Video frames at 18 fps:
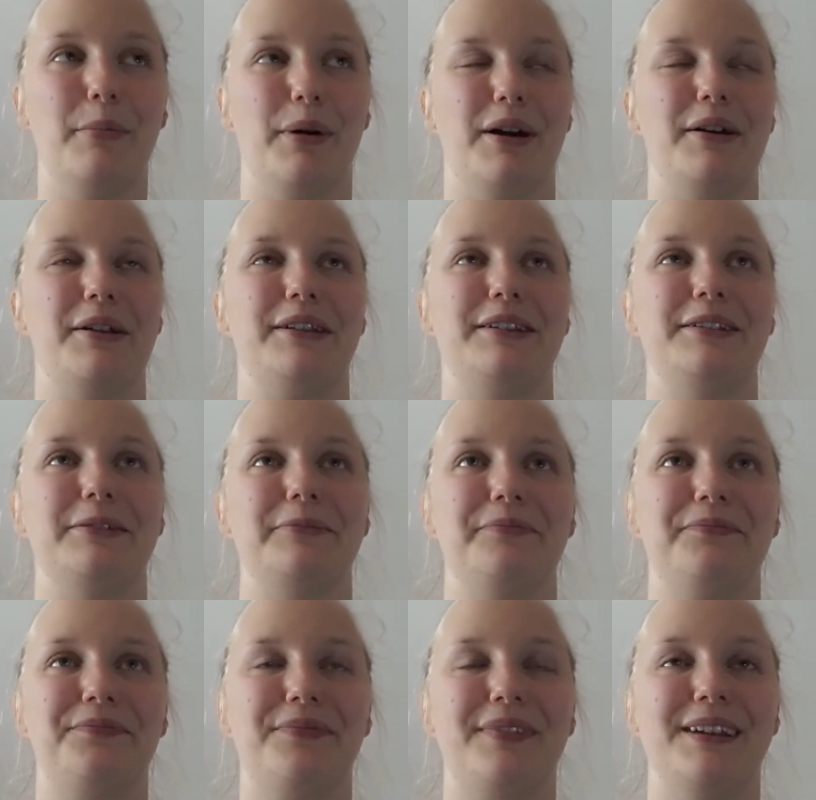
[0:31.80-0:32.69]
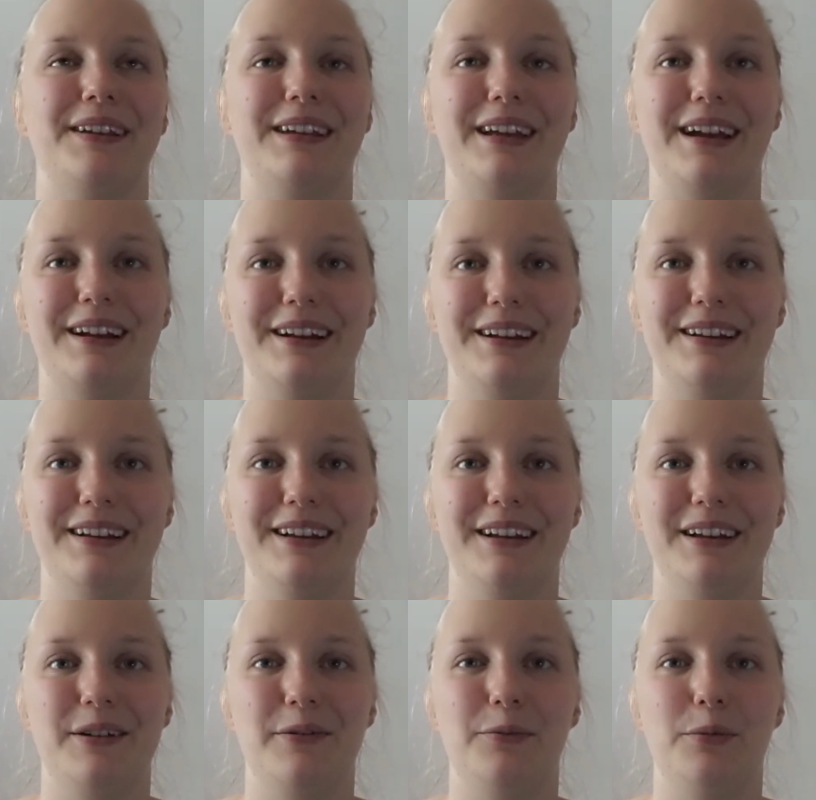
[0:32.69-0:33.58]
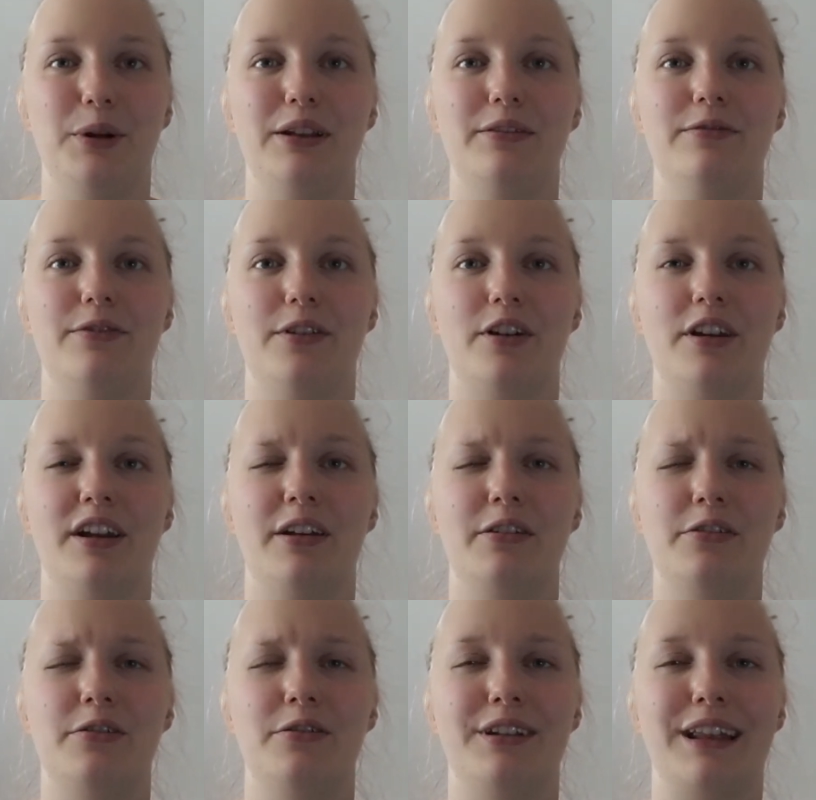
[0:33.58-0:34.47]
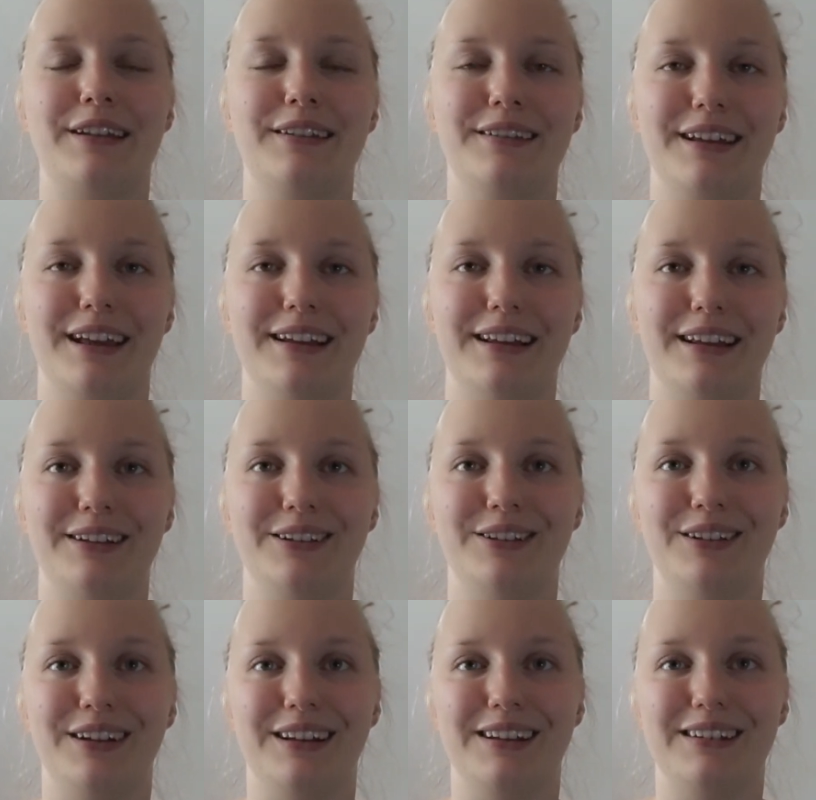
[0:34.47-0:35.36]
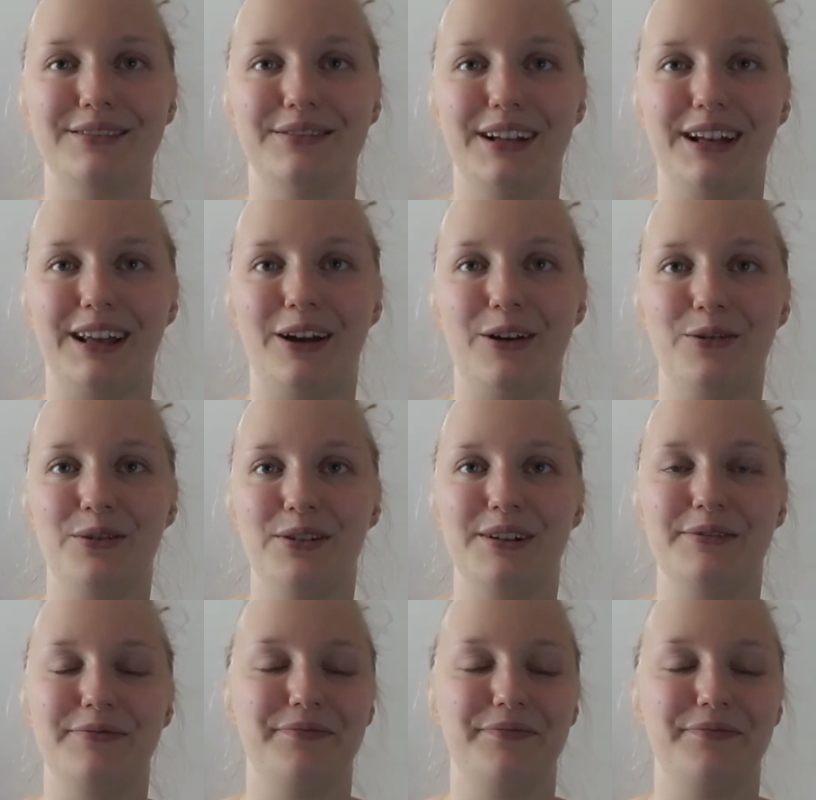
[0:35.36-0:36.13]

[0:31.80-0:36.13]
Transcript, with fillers: but yeah with further ado, let's get into this video.